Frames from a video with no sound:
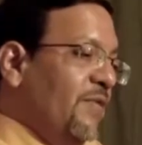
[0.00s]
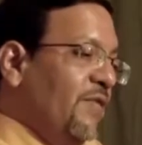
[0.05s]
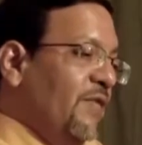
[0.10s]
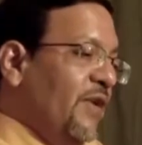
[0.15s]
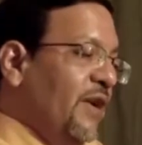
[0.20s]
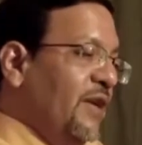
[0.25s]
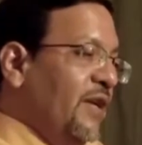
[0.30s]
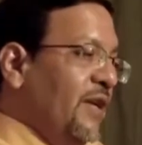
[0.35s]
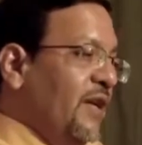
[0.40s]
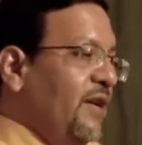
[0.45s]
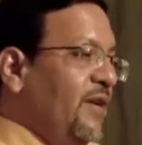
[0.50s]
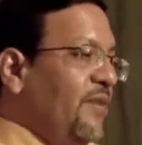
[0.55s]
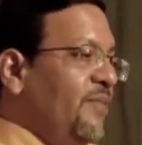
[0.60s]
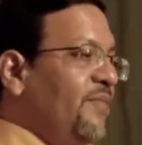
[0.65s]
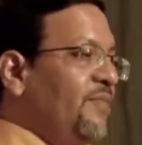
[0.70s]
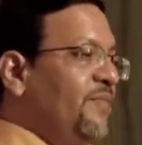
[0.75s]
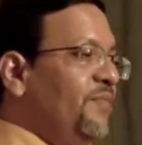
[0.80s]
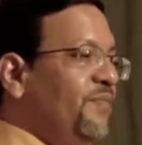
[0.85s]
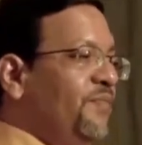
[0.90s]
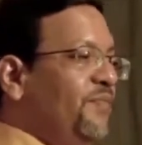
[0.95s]
of 100?
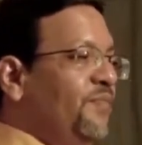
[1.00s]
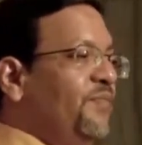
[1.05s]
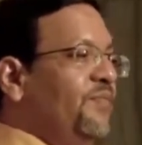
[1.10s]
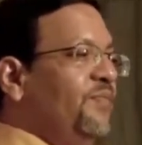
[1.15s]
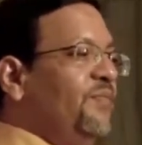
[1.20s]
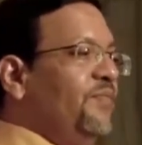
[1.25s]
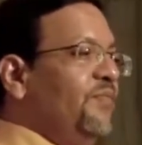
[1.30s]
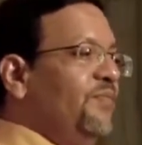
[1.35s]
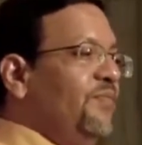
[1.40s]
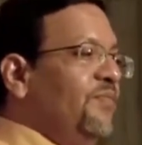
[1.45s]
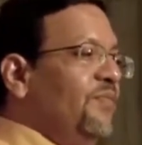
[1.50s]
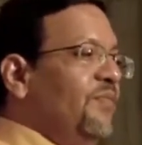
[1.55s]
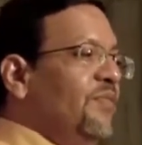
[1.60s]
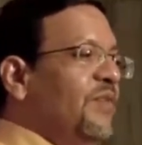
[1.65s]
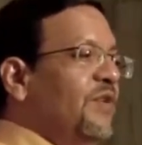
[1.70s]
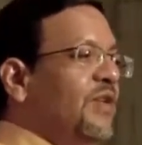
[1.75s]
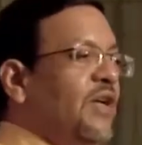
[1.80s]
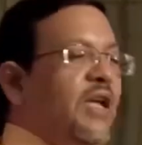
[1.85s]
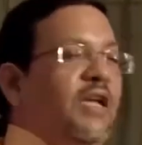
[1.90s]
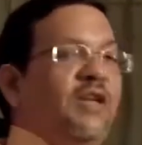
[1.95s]

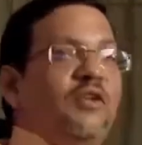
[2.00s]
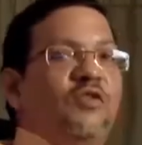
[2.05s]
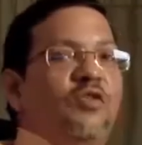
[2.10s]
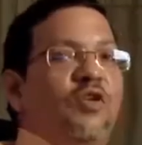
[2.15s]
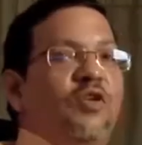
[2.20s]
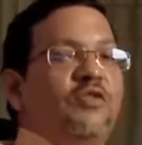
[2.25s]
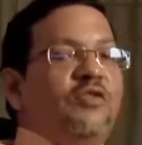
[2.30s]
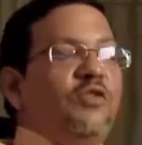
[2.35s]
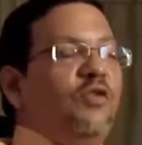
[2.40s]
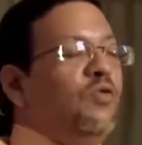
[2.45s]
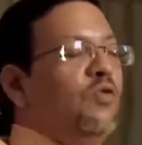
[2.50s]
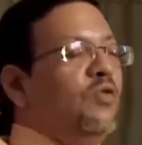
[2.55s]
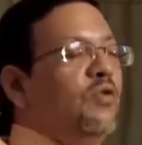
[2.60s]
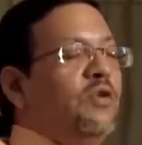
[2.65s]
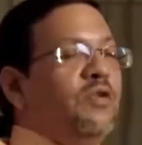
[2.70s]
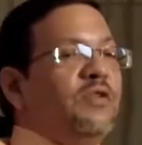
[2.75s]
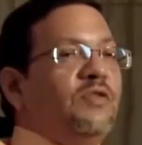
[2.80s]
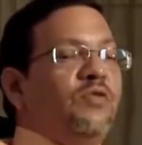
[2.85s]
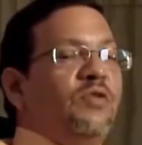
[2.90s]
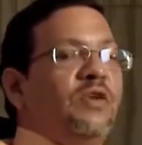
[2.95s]
I cross the
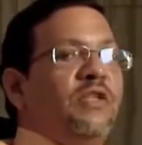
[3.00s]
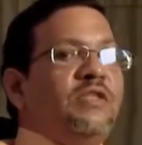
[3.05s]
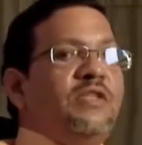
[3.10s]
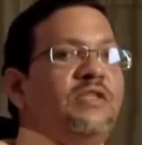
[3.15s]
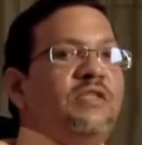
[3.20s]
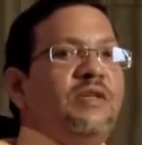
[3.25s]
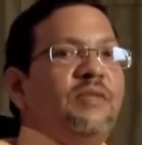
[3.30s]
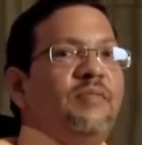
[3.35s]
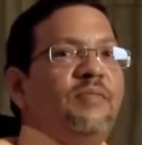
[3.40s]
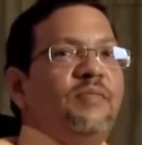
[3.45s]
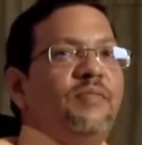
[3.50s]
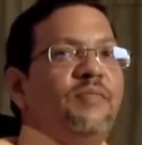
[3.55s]
whole solar system,